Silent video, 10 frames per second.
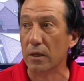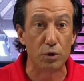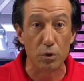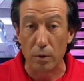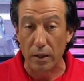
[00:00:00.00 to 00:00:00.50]

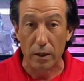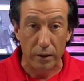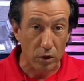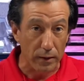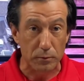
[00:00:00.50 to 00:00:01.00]
to
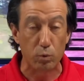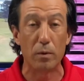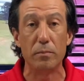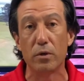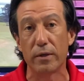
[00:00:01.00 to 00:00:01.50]
eclipse
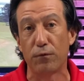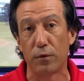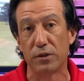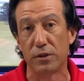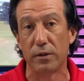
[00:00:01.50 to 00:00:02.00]
1 million for
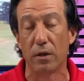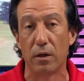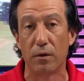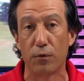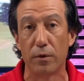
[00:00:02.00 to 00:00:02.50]

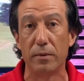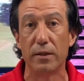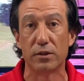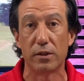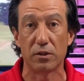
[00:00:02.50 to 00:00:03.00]
the
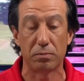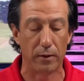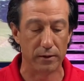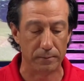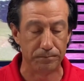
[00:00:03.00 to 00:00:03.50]
median sales
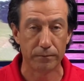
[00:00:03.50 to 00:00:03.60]
price.